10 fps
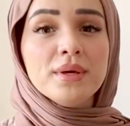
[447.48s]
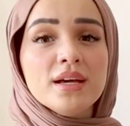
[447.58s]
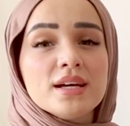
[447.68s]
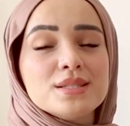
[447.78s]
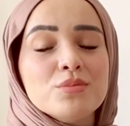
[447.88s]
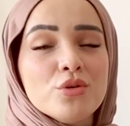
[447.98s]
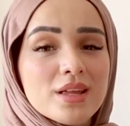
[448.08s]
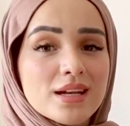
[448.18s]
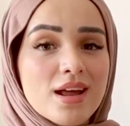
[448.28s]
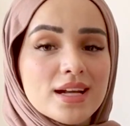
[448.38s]
Because more
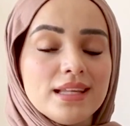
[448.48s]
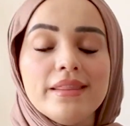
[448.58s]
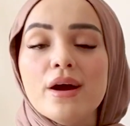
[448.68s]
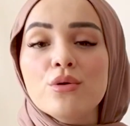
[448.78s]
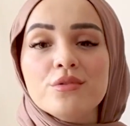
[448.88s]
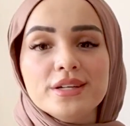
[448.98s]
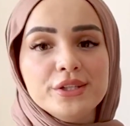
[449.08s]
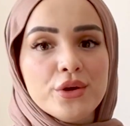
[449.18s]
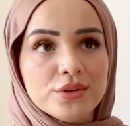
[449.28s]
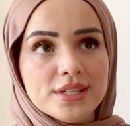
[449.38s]
than likely, they're
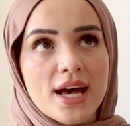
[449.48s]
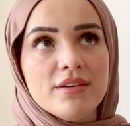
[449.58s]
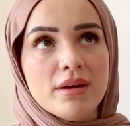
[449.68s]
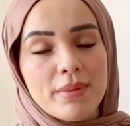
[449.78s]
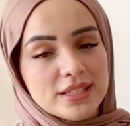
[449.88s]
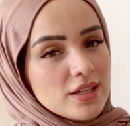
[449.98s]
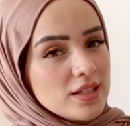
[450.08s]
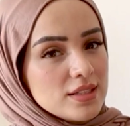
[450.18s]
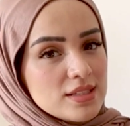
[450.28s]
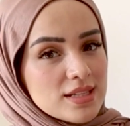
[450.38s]
already going to have a better
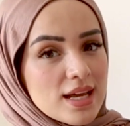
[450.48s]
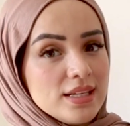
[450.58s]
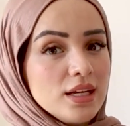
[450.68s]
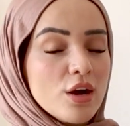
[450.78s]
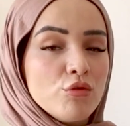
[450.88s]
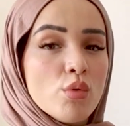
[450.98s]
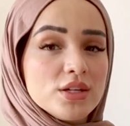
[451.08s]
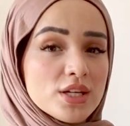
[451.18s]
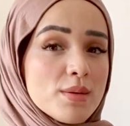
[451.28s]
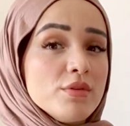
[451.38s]
understanding of
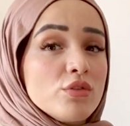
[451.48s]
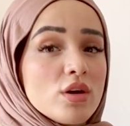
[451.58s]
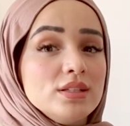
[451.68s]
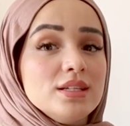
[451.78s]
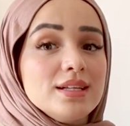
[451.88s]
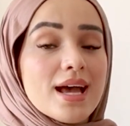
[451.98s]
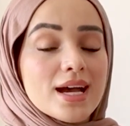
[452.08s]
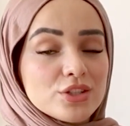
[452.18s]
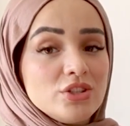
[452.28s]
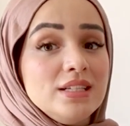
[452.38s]
what type of content
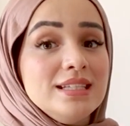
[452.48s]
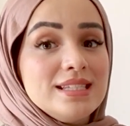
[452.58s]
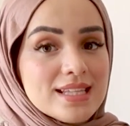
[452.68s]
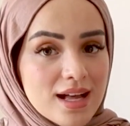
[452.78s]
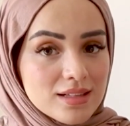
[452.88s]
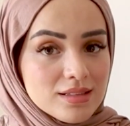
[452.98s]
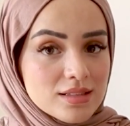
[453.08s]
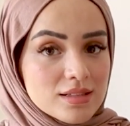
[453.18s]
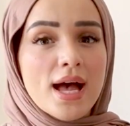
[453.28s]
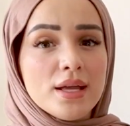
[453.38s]
actually
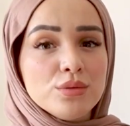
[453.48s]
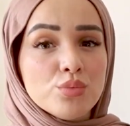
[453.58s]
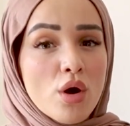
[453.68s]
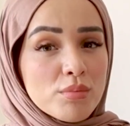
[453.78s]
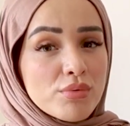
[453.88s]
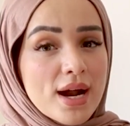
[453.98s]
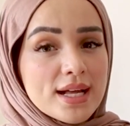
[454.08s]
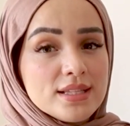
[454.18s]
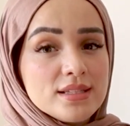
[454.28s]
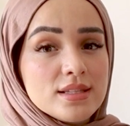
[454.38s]
sells and what
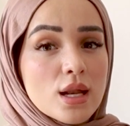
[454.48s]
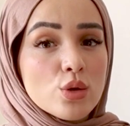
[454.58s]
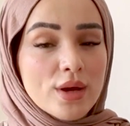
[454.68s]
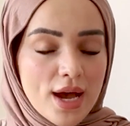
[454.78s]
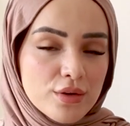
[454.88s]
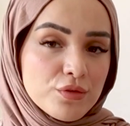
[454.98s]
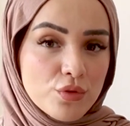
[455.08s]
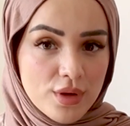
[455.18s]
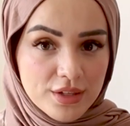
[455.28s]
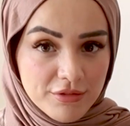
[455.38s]
brands look out
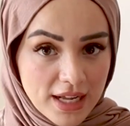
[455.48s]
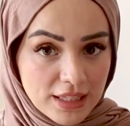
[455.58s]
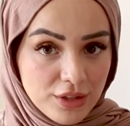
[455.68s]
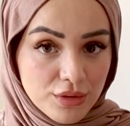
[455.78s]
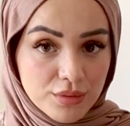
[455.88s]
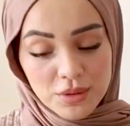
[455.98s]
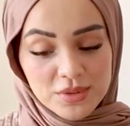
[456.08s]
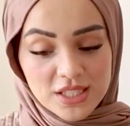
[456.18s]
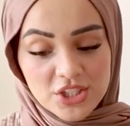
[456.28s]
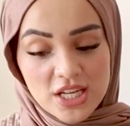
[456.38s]
for and value.
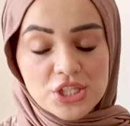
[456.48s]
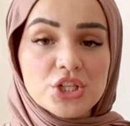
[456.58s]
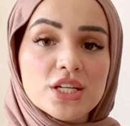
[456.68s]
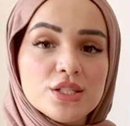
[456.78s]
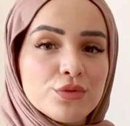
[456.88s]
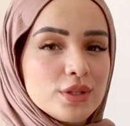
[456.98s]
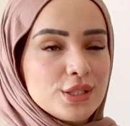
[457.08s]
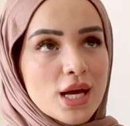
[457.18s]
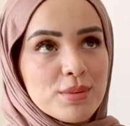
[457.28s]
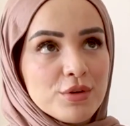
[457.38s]
Some suggestions for the
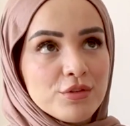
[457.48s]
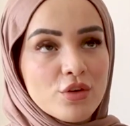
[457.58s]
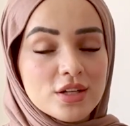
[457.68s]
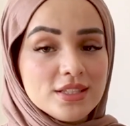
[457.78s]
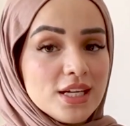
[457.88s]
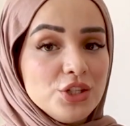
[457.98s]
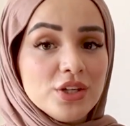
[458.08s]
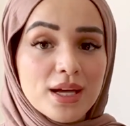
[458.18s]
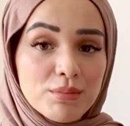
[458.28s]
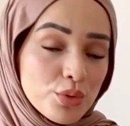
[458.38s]
type of content
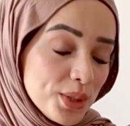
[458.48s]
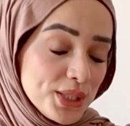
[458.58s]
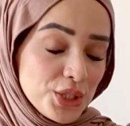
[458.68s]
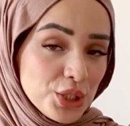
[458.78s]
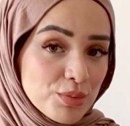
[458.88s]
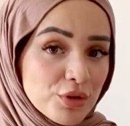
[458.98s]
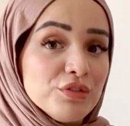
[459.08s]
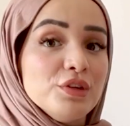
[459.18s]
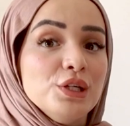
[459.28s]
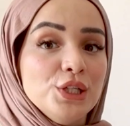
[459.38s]
you can put into your
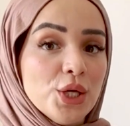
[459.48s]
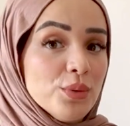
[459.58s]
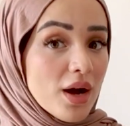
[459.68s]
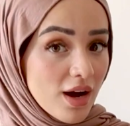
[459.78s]
portfolio